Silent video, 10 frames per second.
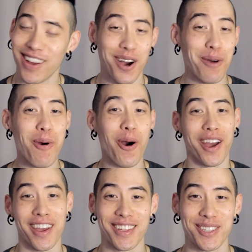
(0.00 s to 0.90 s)
oh
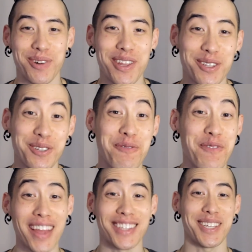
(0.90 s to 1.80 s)
boy, it's one of those
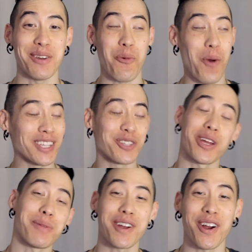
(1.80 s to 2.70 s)
fancy white
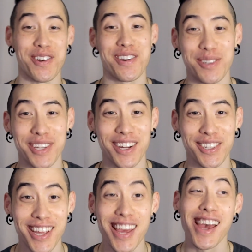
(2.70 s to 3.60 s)
draped curtain
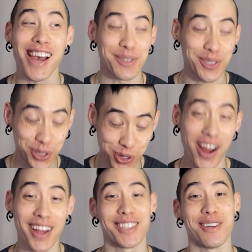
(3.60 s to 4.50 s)
hotels I was
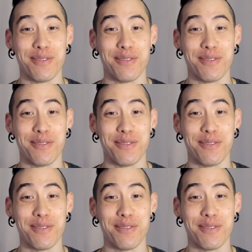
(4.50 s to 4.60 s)
trying to